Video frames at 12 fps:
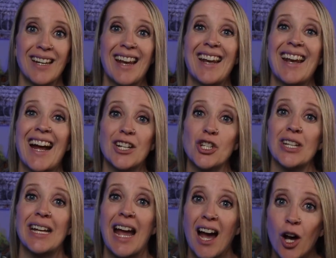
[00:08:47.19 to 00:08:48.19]
and it
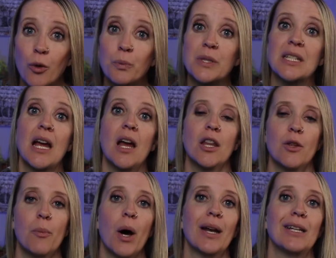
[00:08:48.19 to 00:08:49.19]
actually helps the
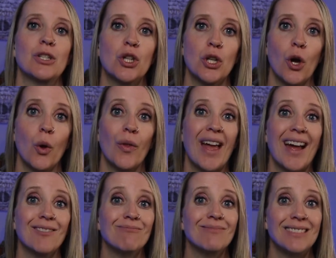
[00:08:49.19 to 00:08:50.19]
body to know
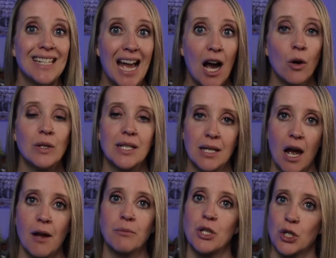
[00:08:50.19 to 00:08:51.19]
that now is
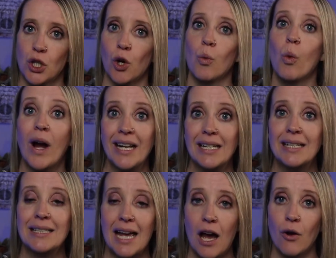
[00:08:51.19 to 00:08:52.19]
time to start
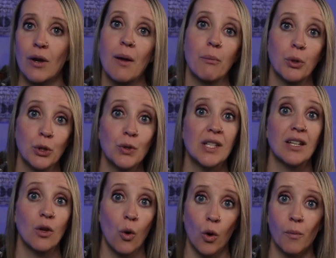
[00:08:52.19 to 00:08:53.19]
winding down and producing
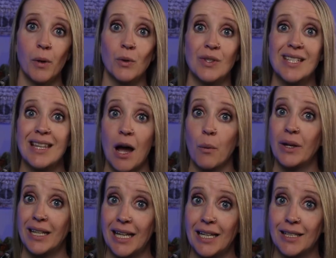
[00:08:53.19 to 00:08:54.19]
the hormones that we
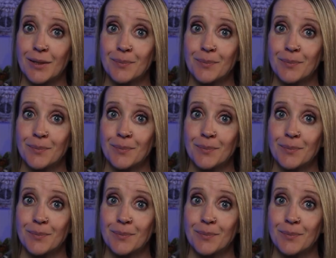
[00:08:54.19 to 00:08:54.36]
need.